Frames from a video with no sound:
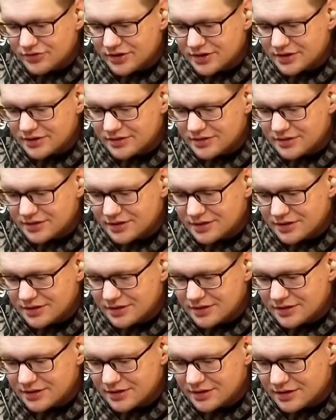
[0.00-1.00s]
take
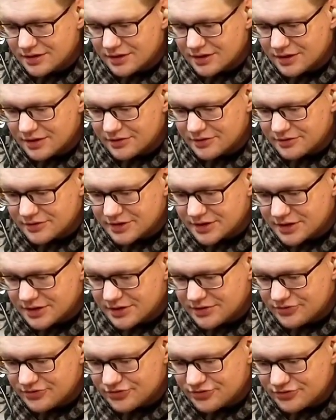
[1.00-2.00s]
the other
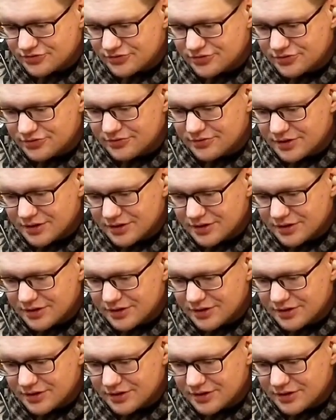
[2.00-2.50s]
cage screw